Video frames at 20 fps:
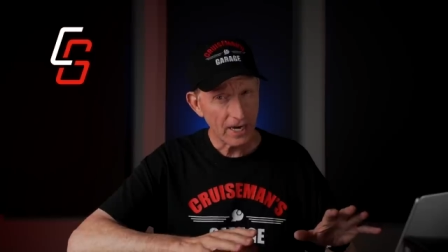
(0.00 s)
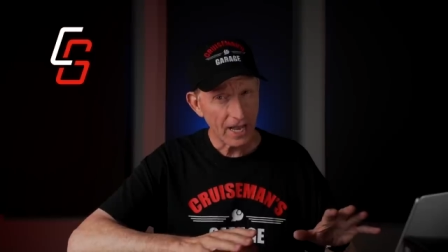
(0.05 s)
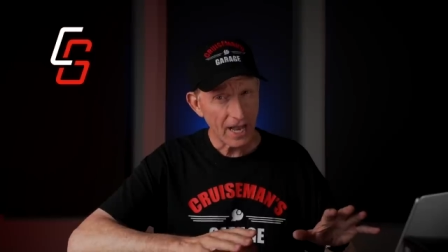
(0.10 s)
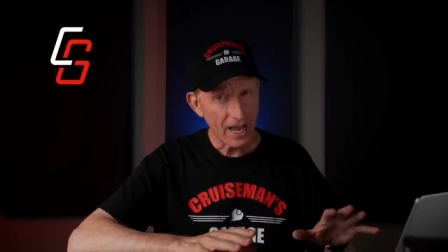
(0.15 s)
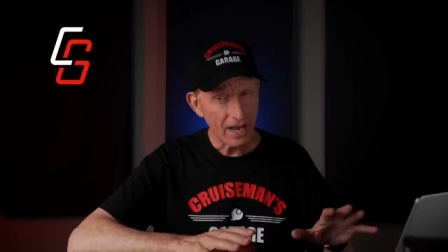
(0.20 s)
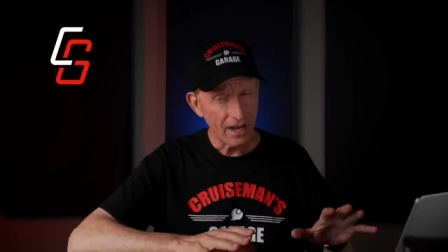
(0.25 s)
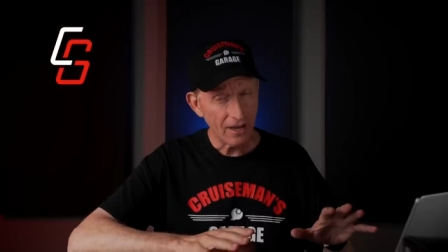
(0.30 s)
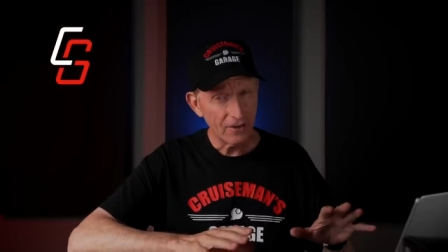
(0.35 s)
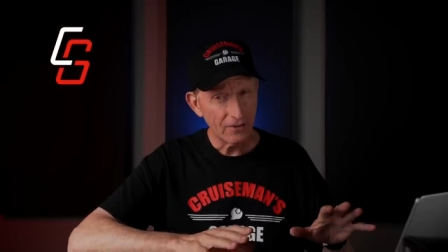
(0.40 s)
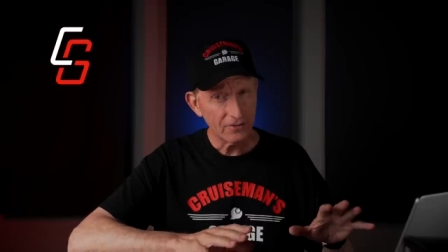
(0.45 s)

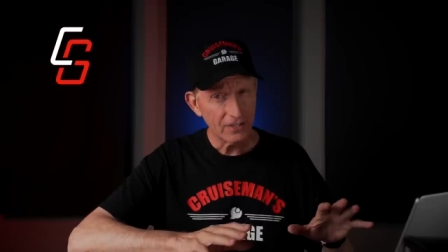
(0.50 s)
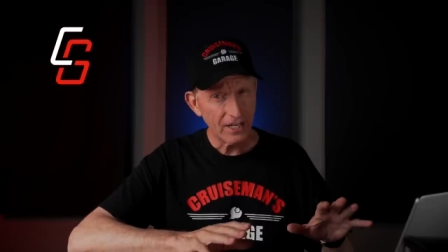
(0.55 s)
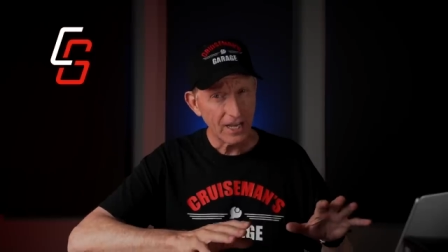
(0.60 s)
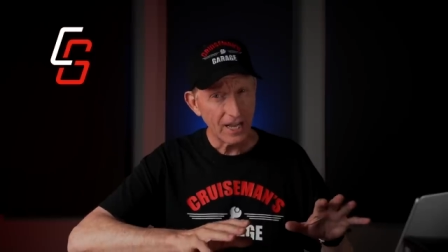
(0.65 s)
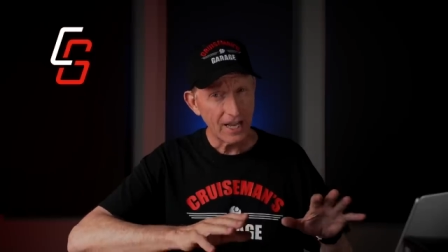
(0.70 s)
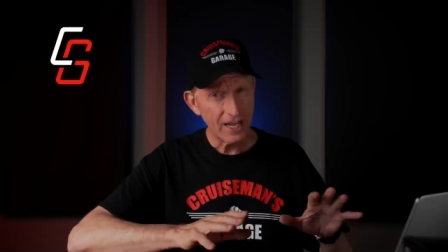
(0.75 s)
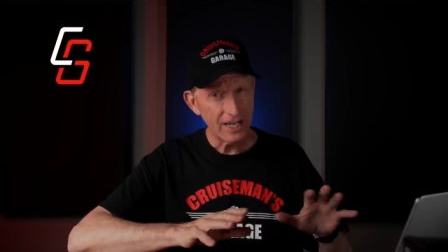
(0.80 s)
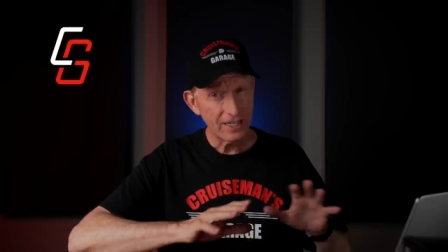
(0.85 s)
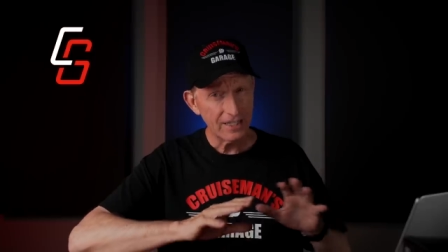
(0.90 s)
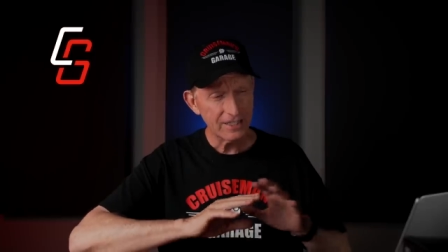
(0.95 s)
out
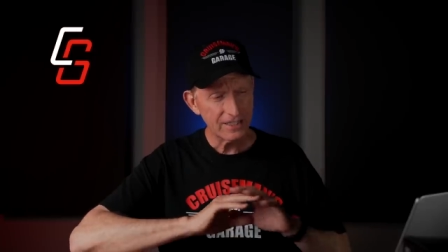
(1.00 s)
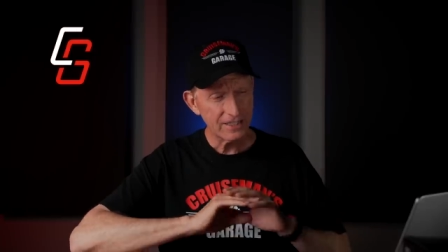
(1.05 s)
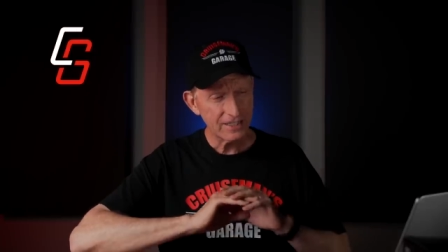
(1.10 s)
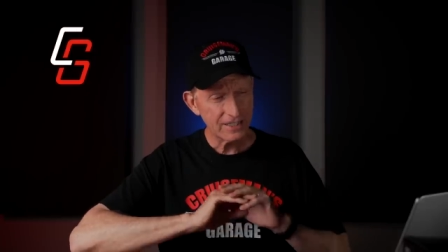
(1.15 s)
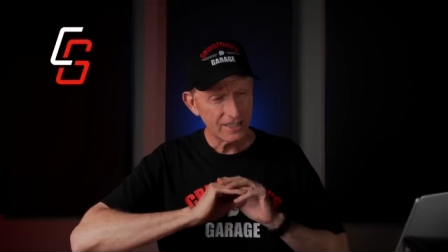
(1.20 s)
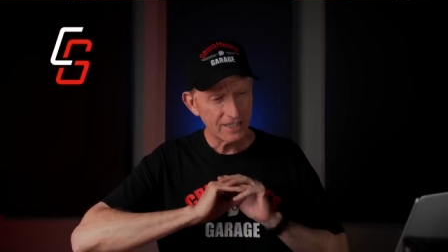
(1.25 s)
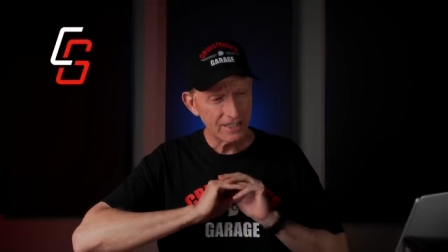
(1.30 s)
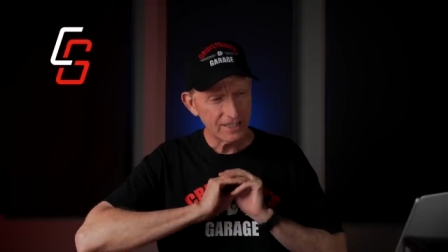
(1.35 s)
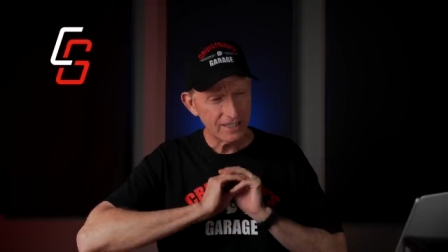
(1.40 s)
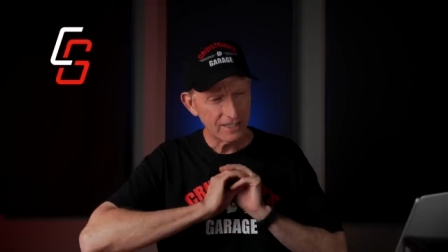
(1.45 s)
as
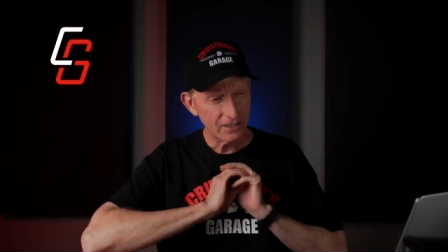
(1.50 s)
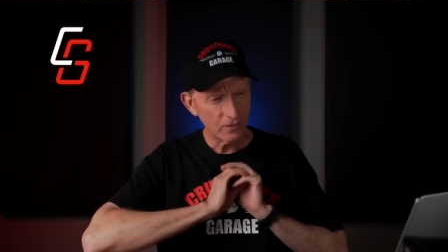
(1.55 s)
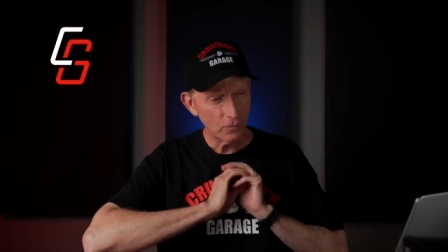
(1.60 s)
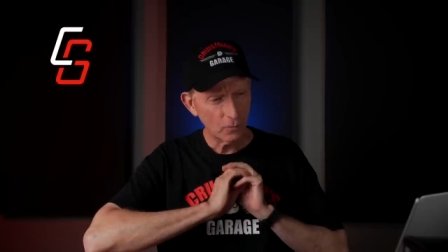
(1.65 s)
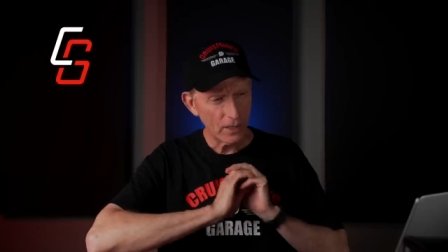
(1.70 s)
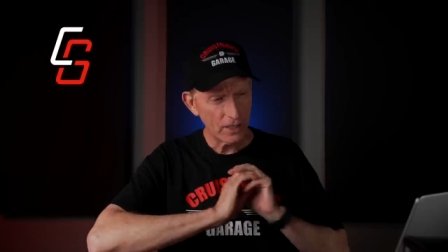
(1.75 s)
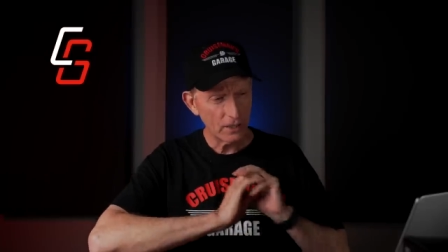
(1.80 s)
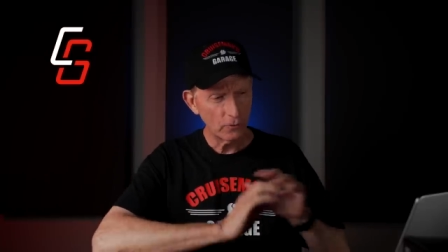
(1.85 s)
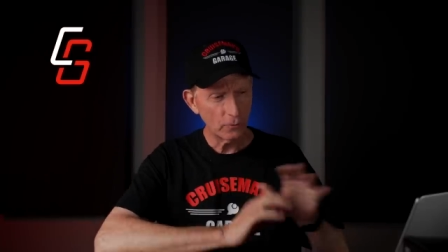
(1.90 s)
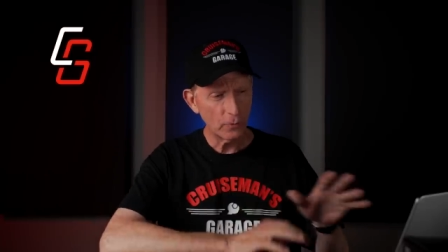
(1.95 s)
a
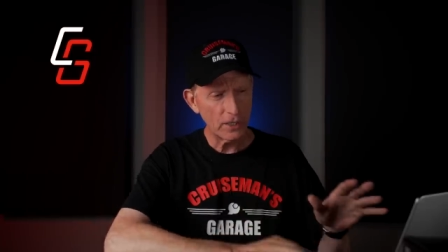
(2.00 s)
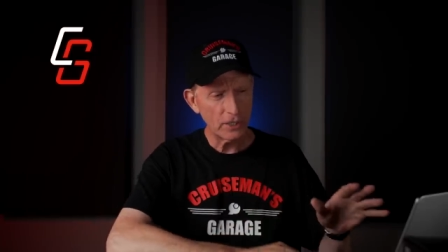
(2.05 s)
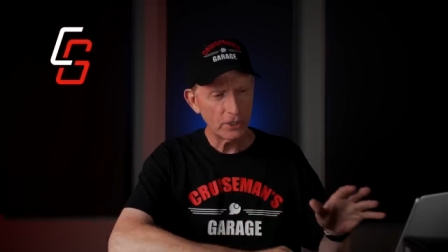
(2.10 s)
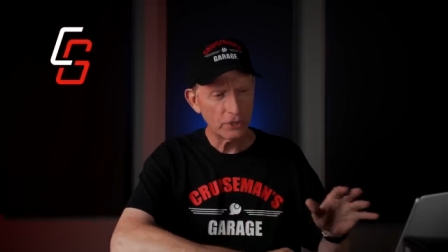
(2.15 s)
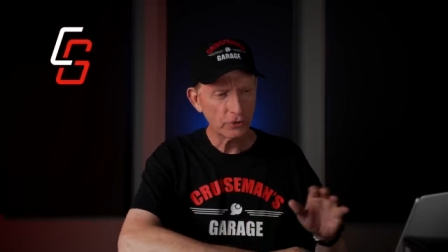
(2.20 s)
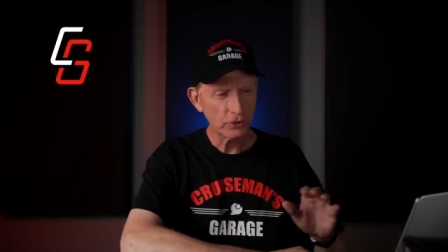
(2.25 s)
way to read